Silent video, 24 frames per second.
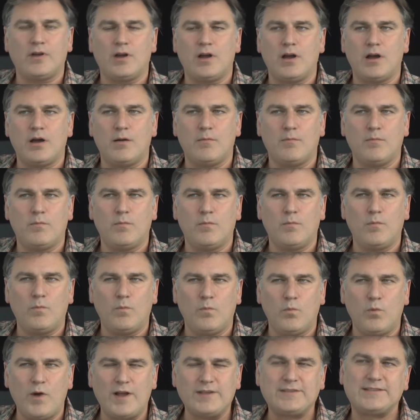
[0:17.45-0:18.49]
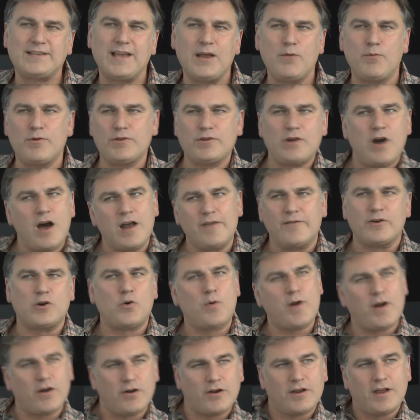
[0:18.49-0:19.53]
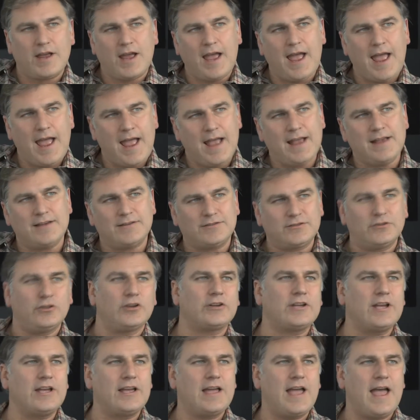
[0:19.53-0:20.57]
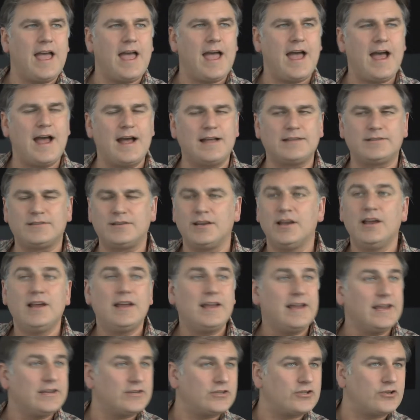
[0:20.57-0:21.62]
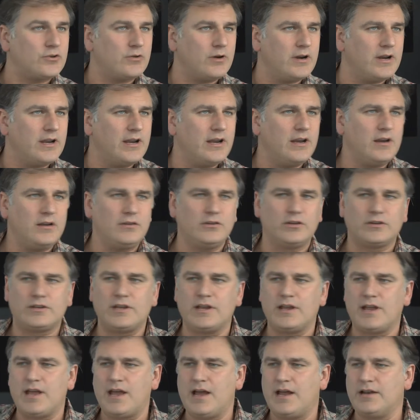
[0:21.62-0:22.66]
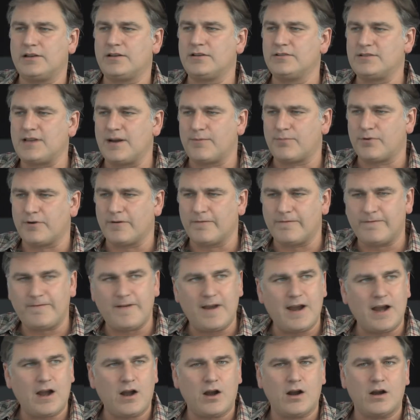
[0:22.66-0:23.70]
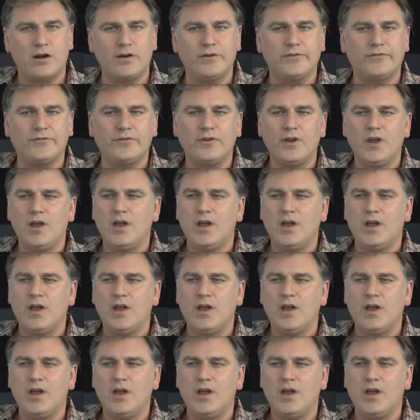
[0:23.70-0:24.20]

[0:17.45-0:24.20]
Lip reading: I'd say with kind of a queer gaze, looking at history, looking at contemporary affairs,